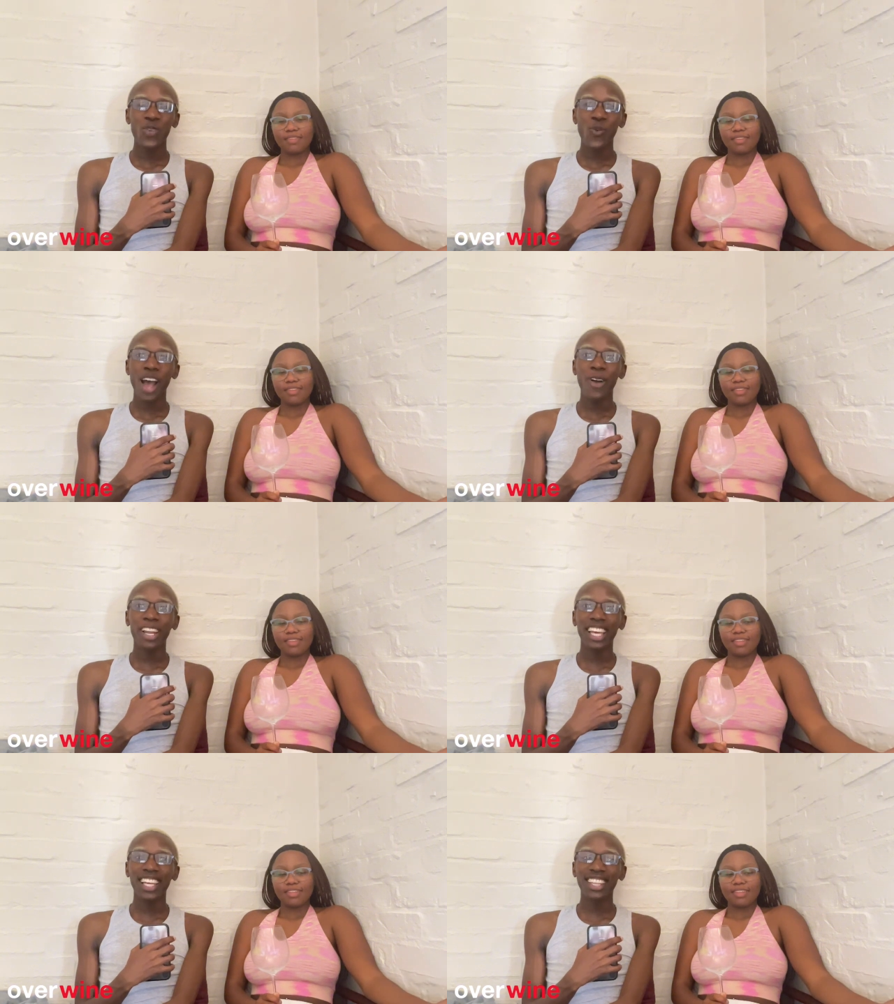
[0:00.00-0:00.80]
Speaker 1: wow,
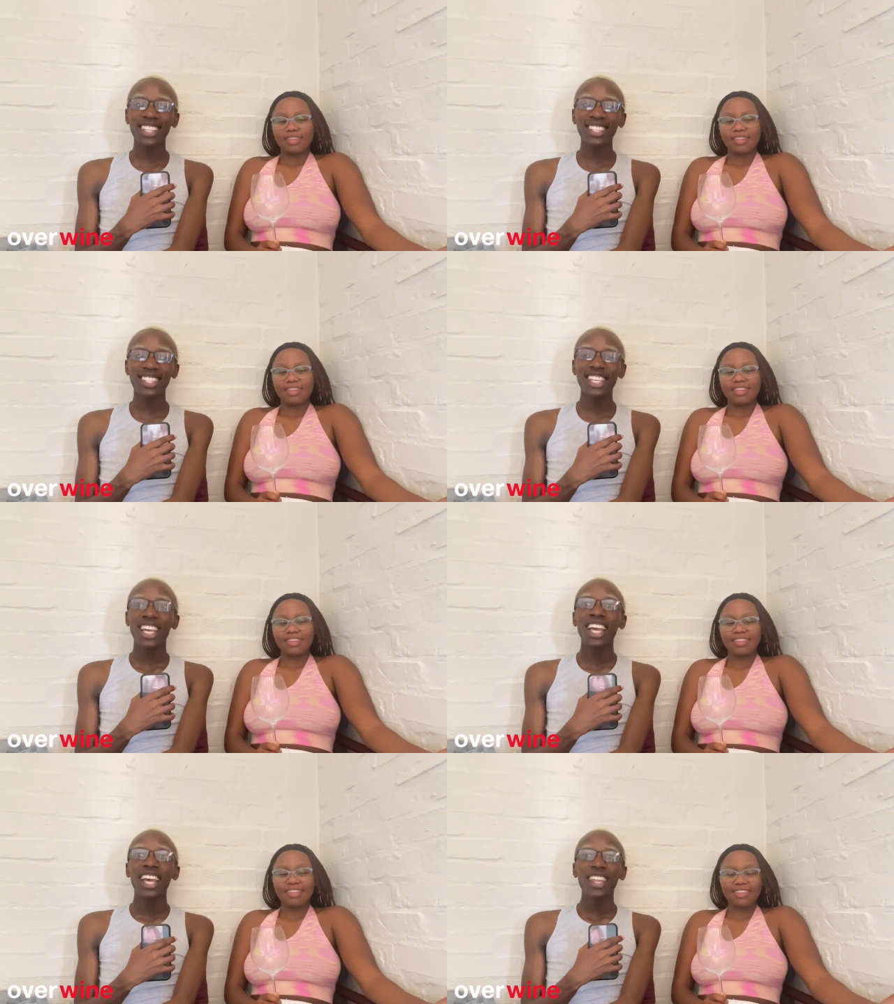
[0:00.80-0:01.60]
like this
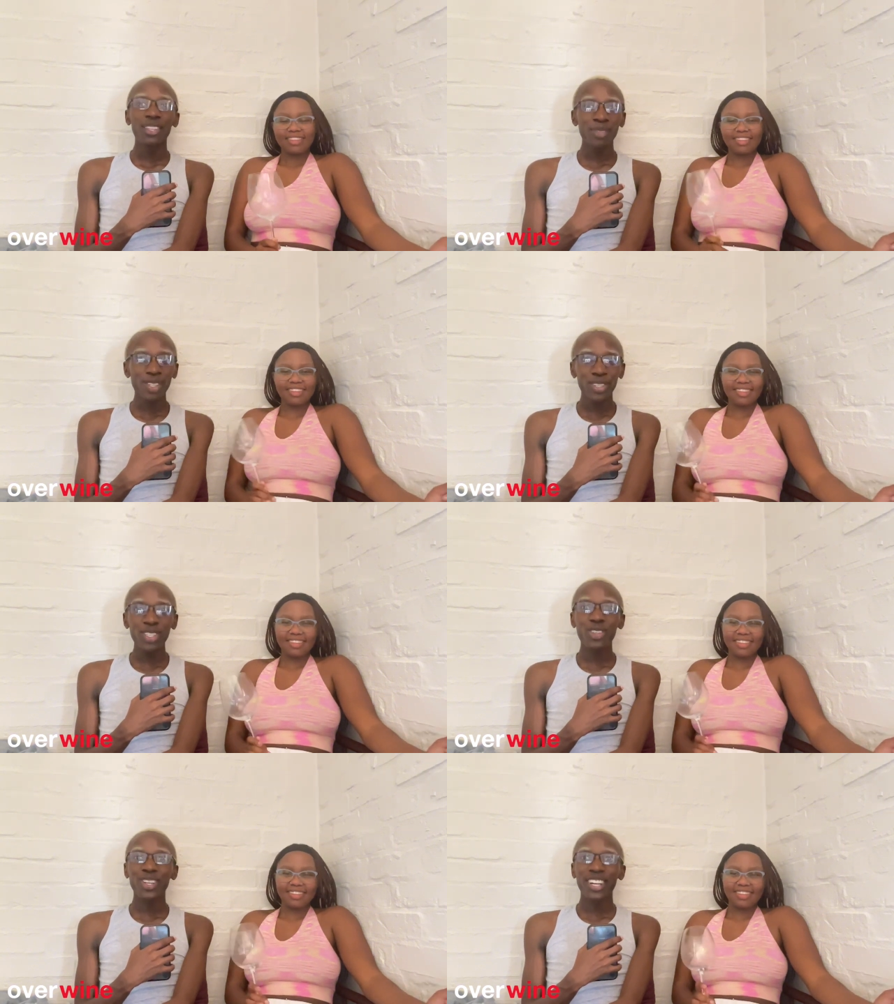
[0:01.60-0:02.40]
this was Loki
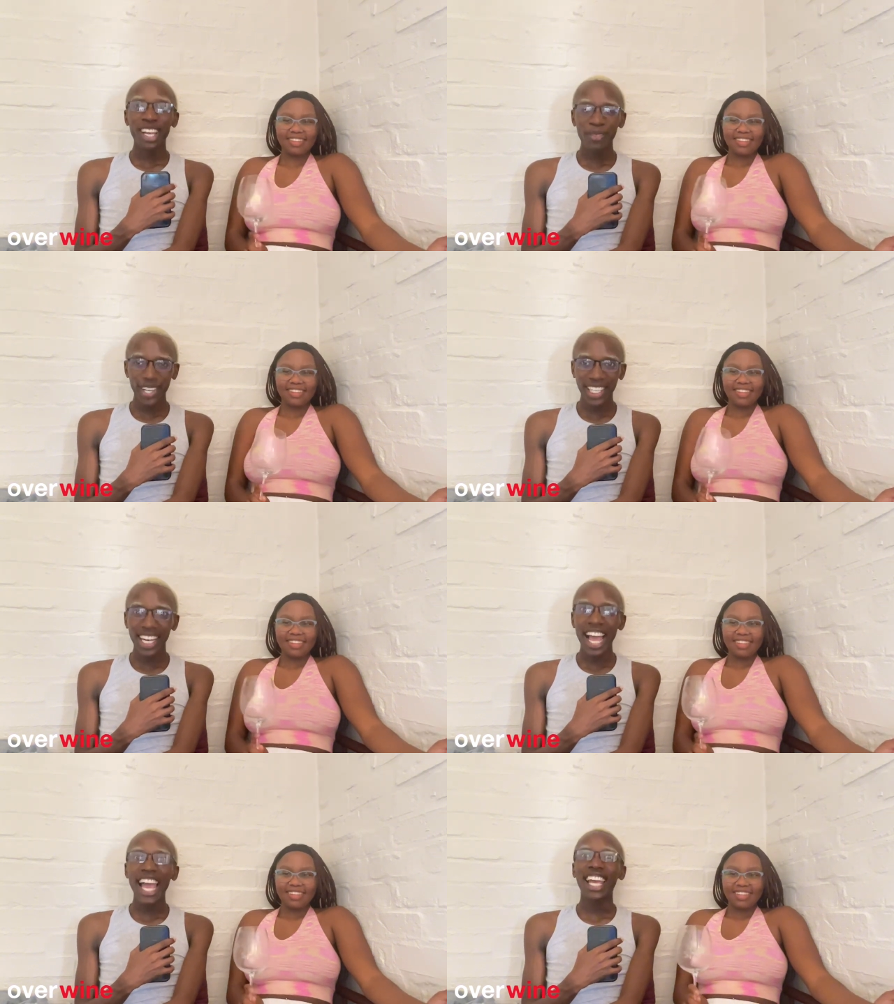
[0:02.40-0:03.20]
triggering. I'm not gonna
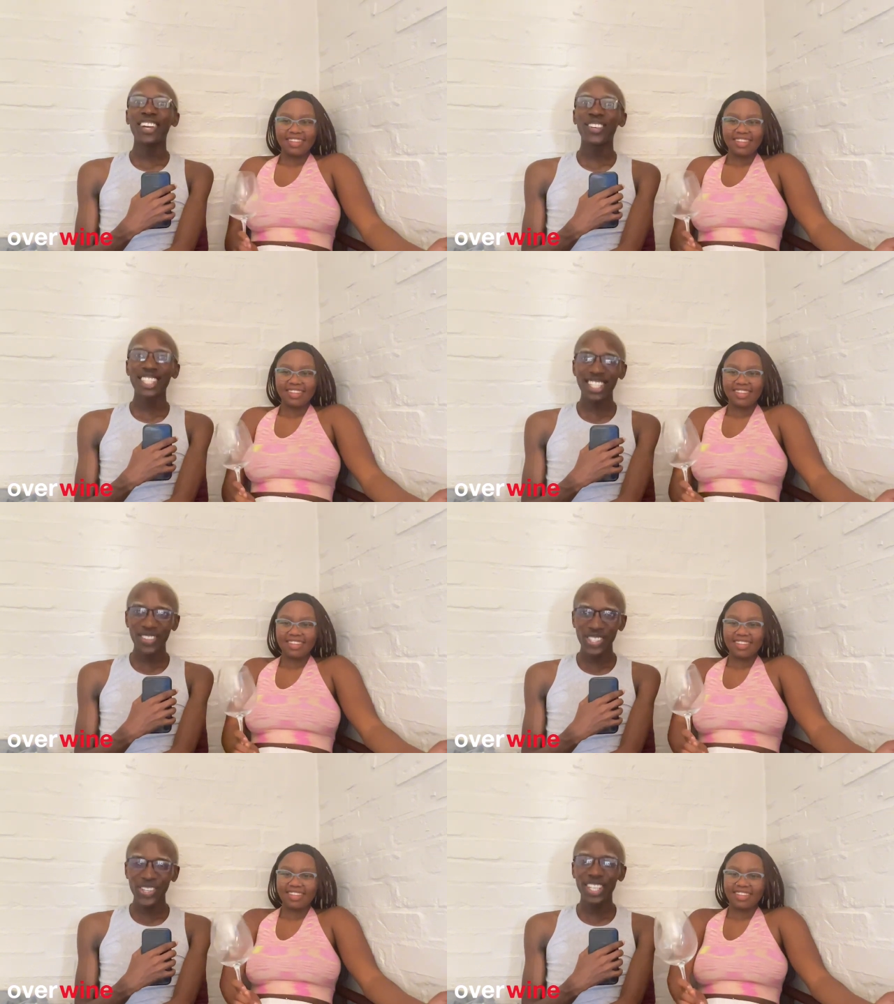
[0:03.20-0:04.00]
lie. It was it
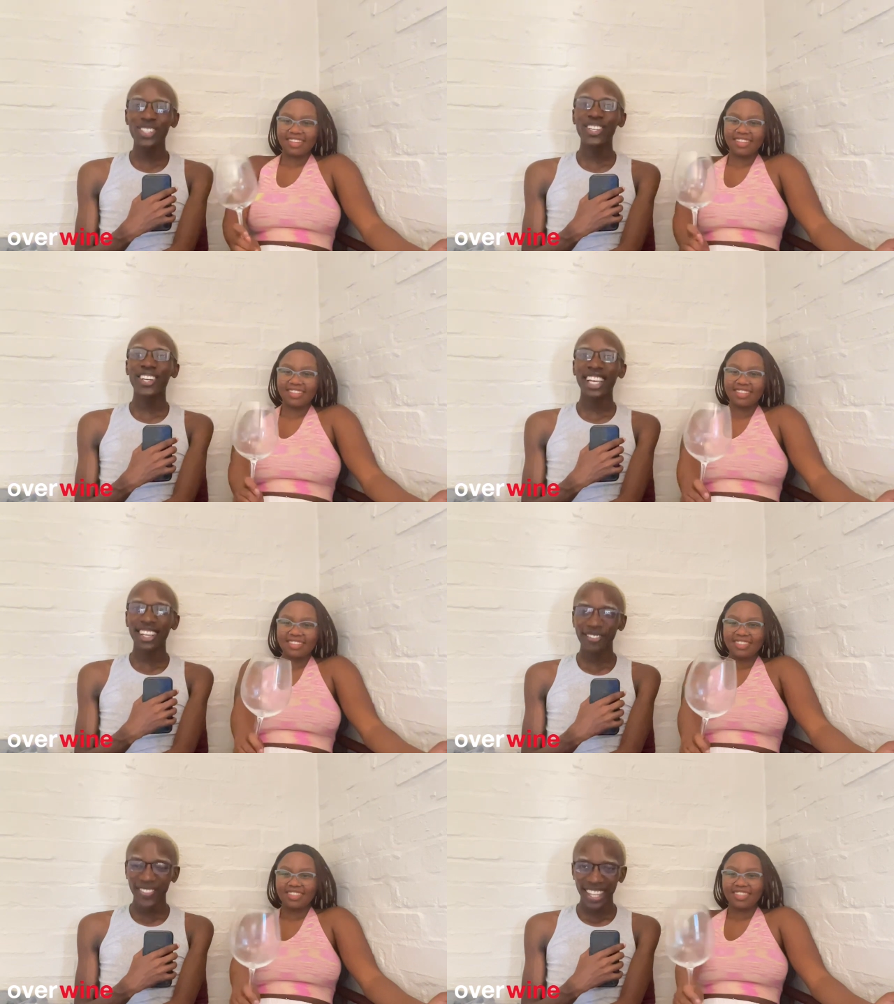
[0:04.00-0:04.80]
was Loki
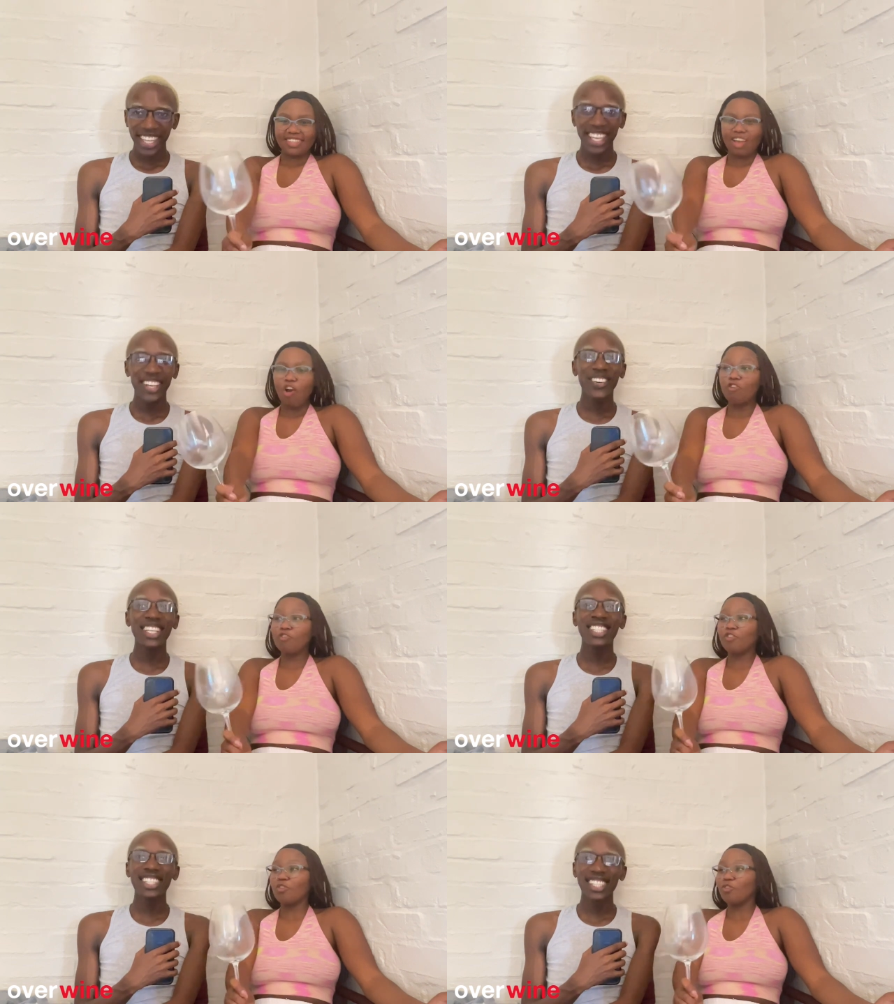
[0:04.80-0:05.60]
triggering. It
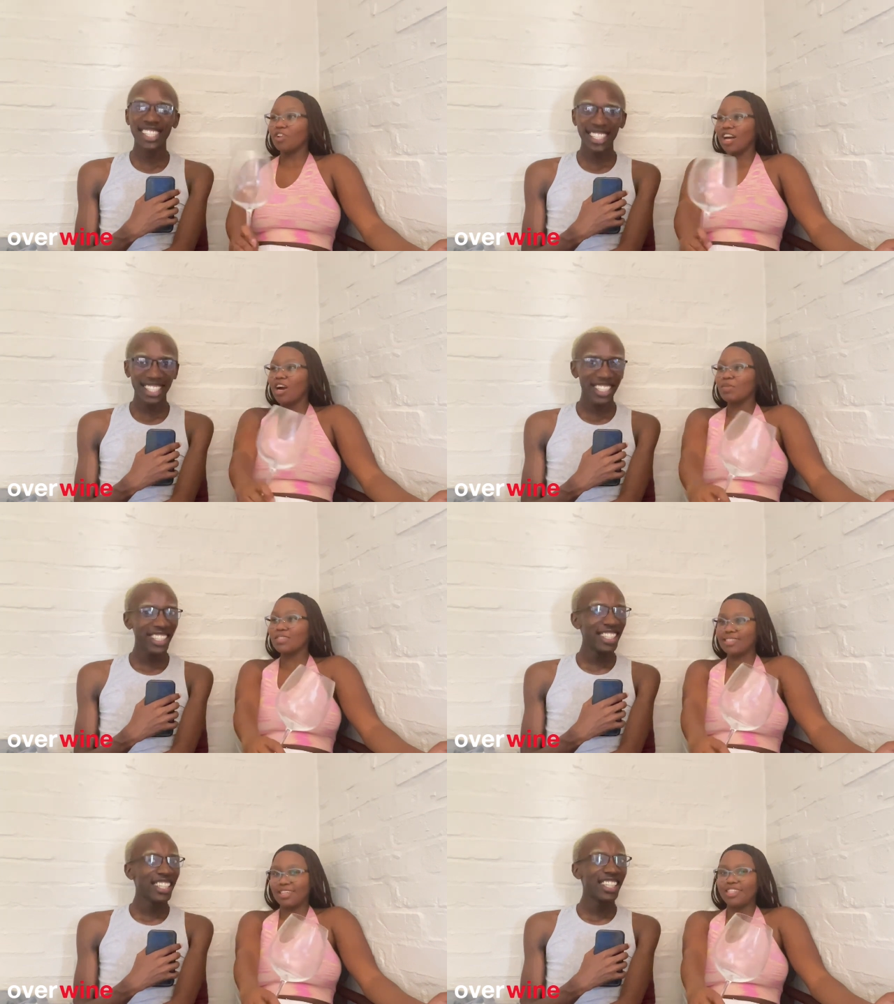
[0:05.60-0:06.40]
Overall, was all
Speaker 2: how was
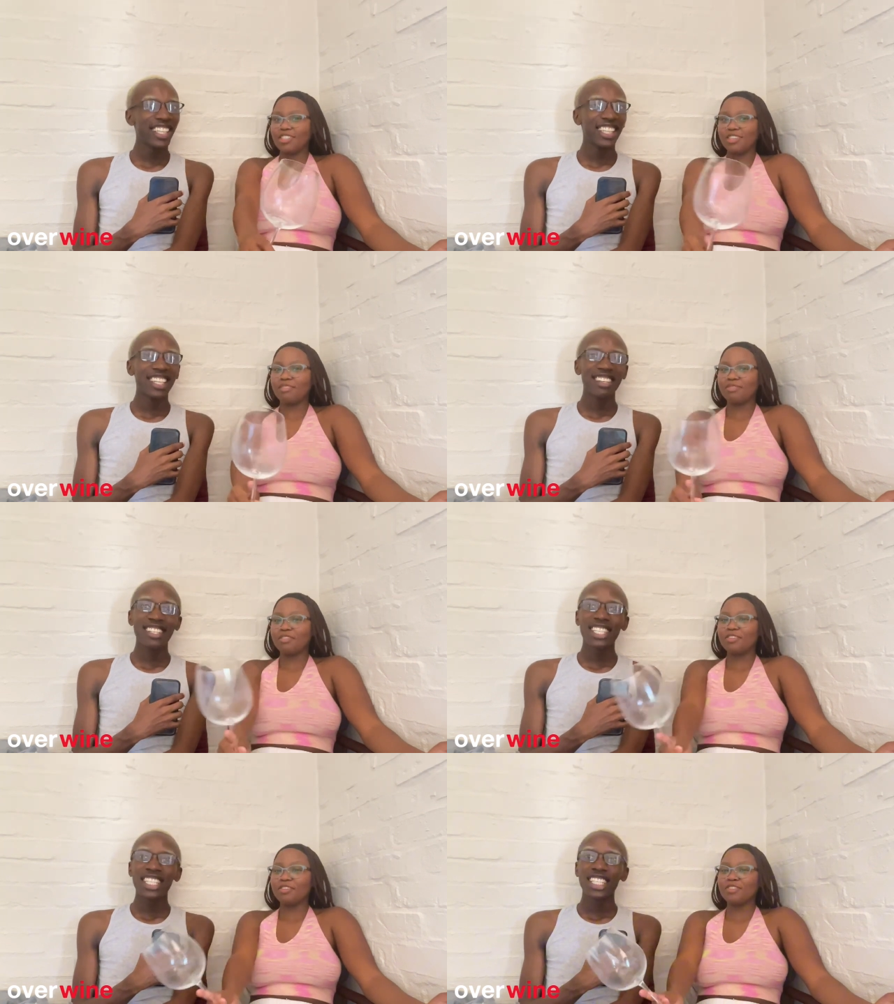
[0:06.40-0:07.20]
second year for
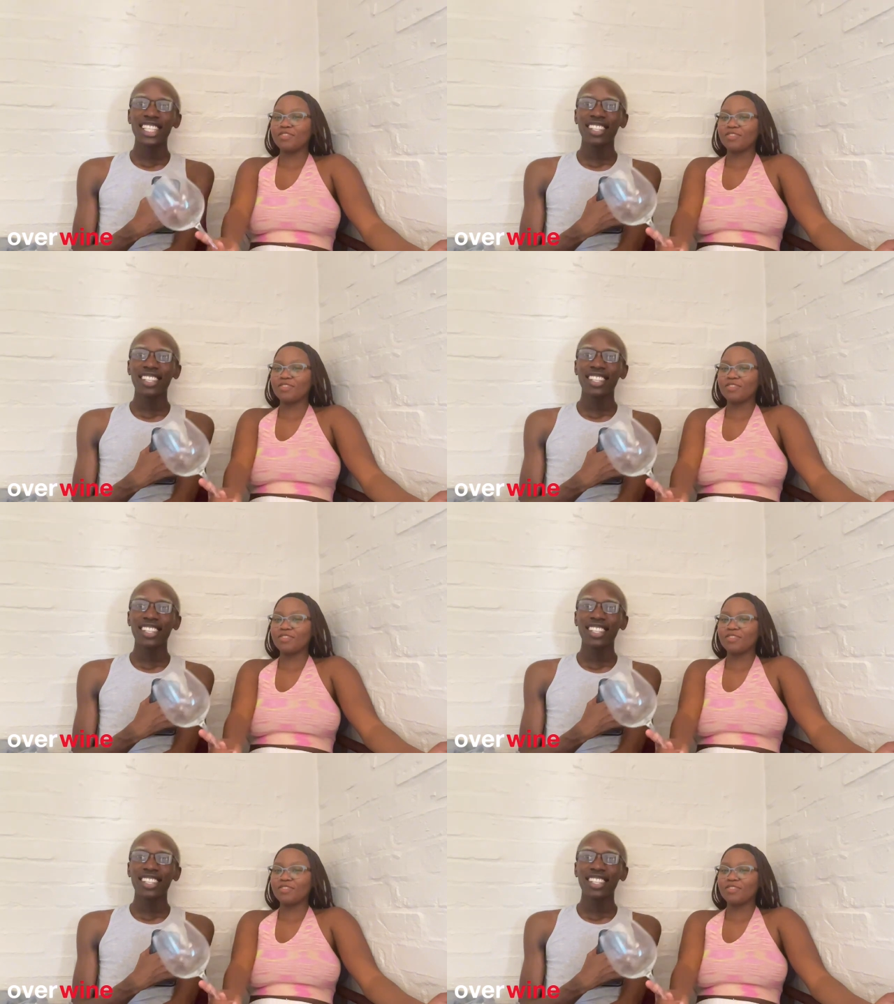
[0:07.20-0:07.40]
you?